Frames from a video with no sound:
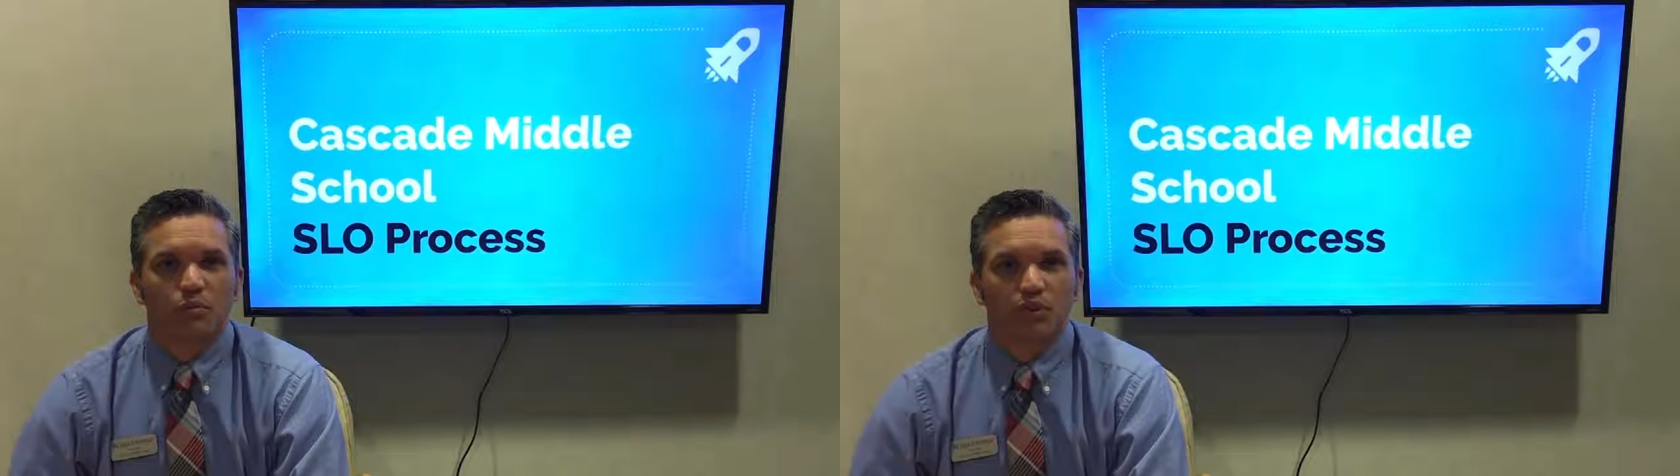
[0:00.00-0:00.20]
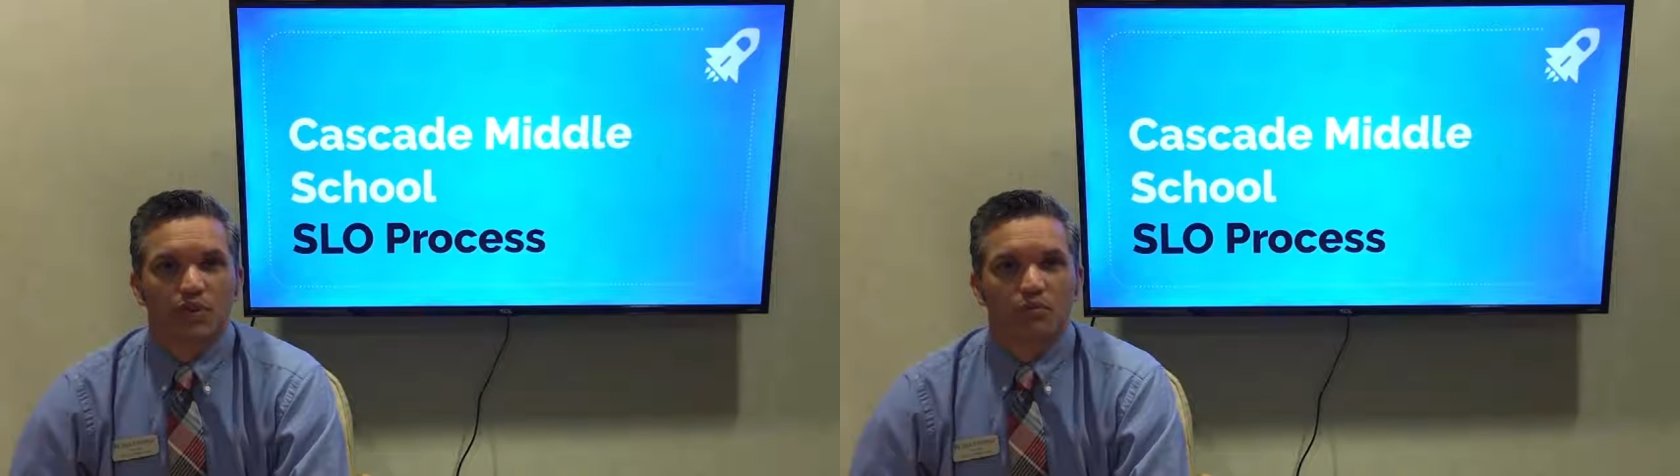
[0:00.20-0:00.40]

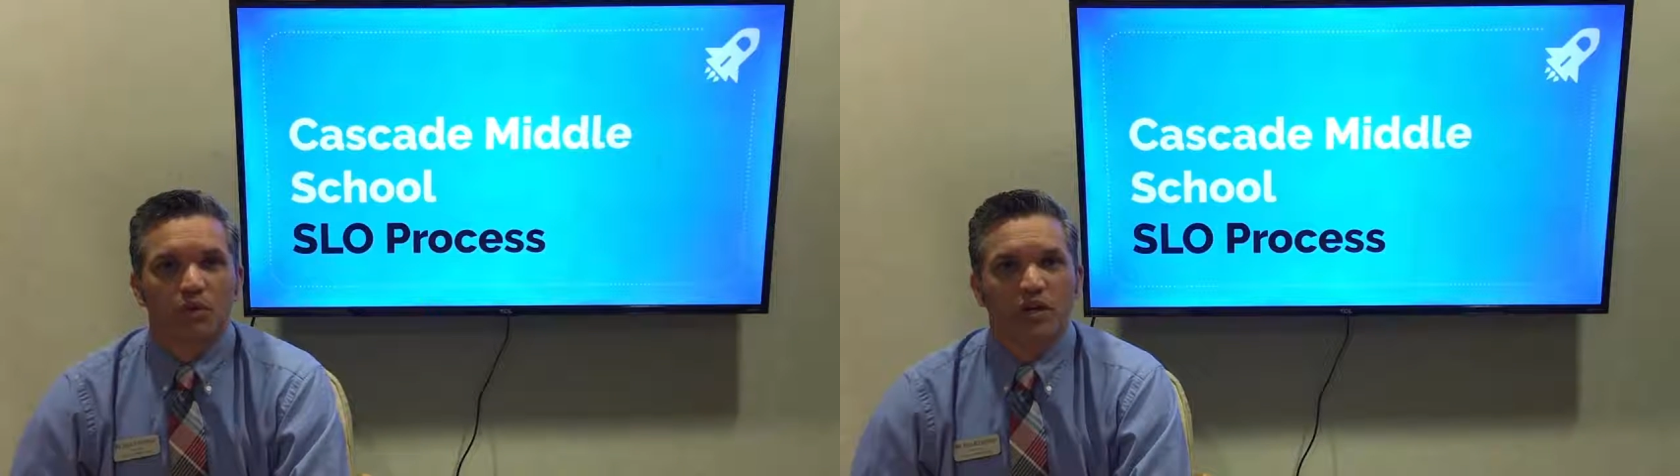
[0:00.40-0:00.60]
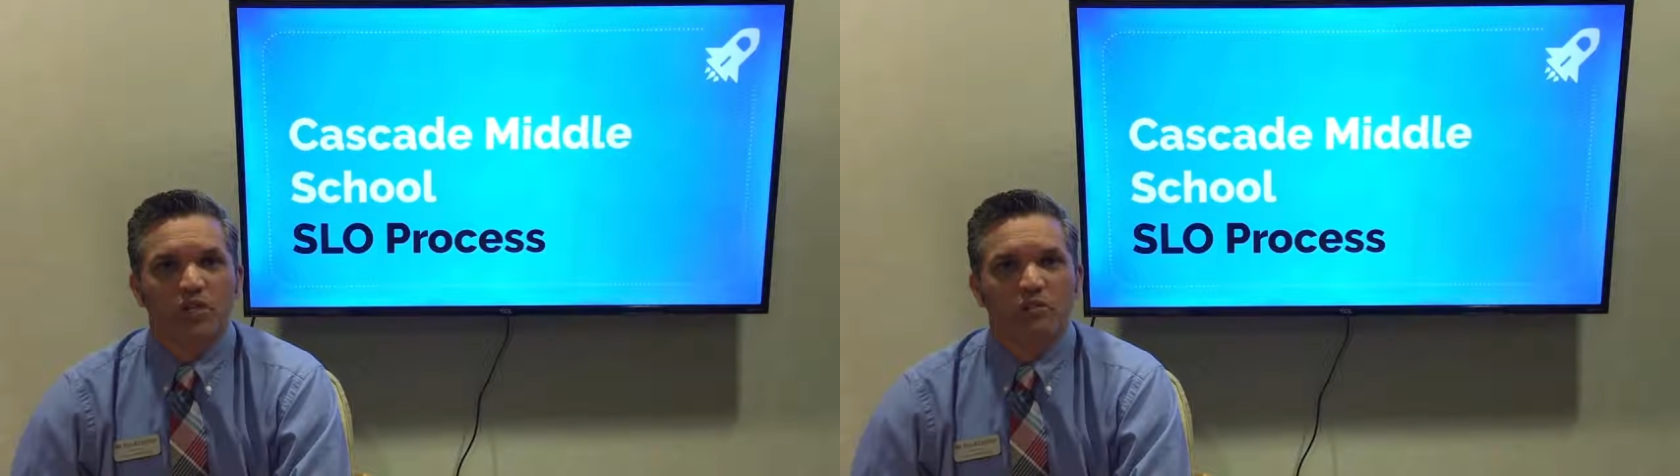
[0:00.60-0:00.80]
within
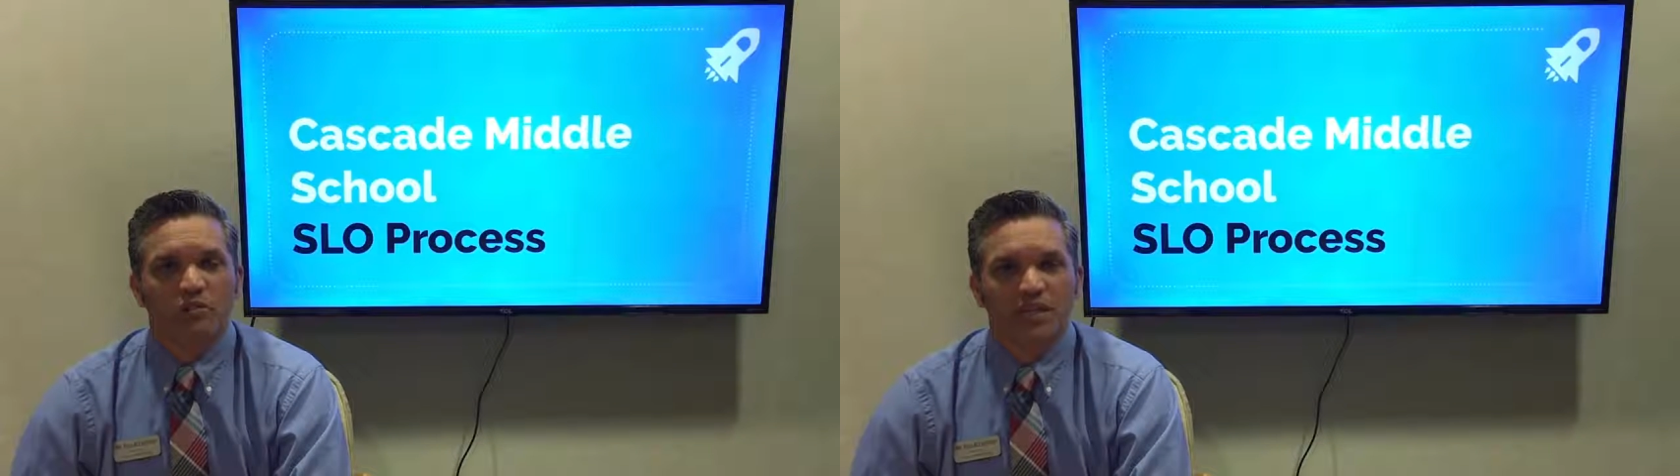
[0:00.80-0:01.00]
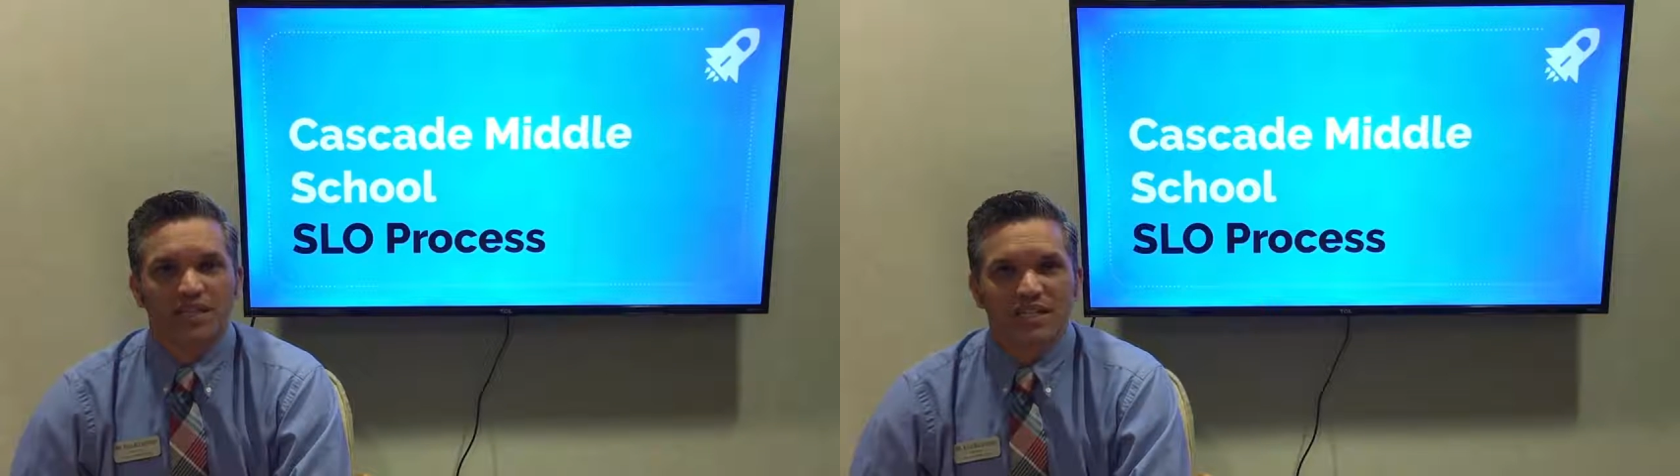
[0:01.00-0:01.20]
morning
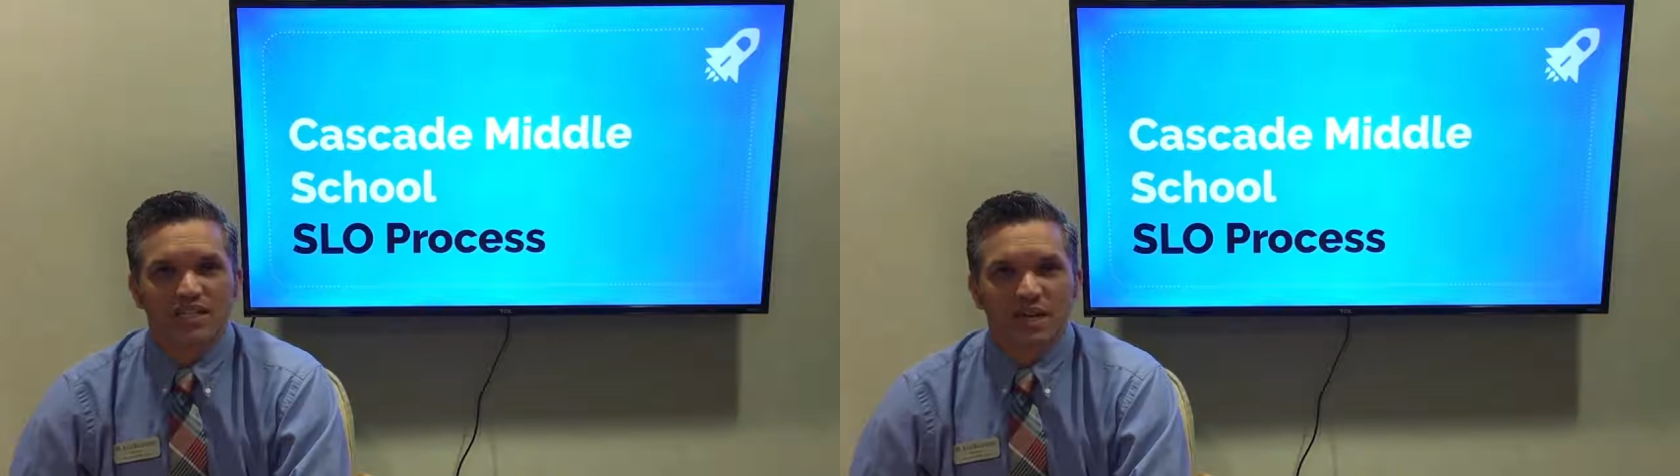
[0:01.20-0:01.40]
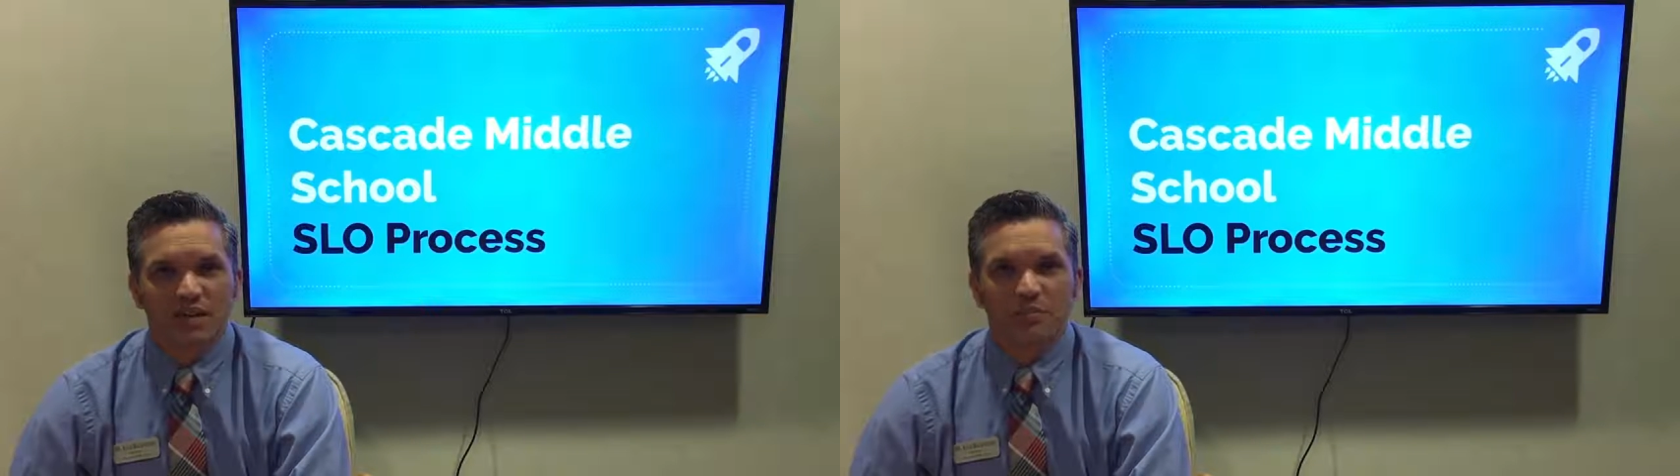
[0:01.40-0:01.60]
PD
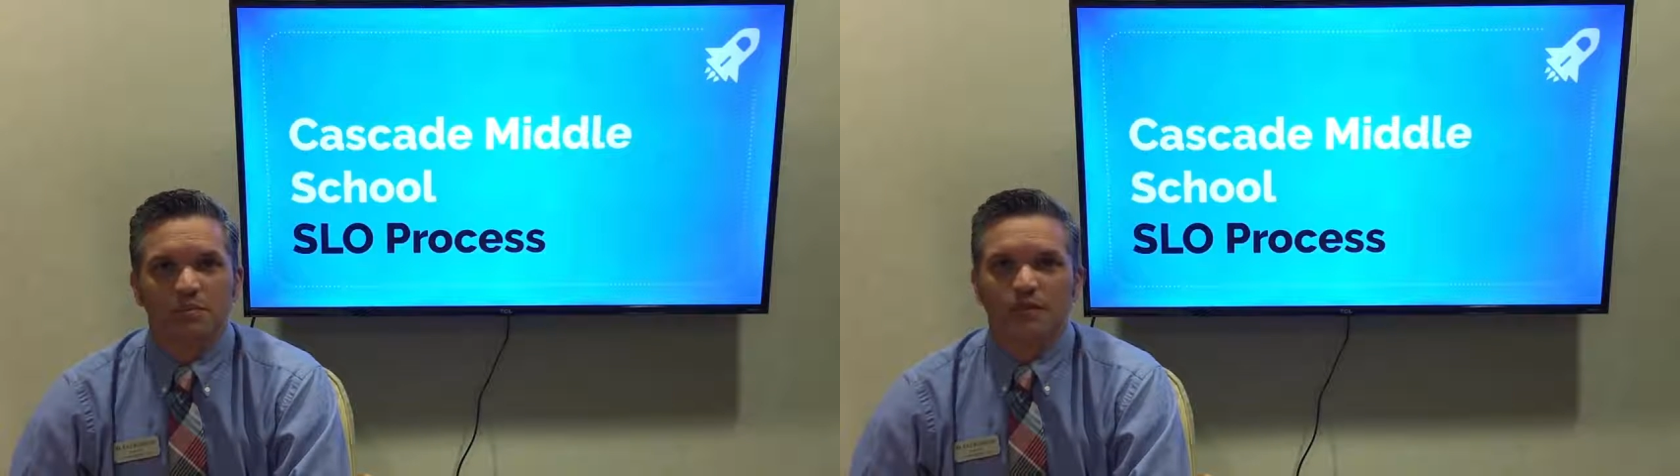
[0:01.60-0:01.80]
time,